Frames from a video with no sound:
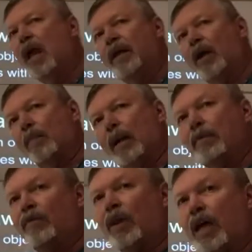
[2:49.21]
Now
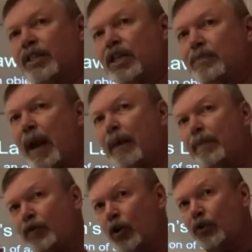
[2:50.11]
remember, velocity is made up
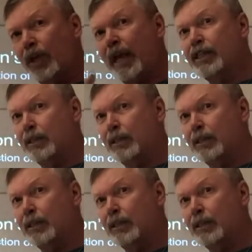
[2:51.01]
of two things,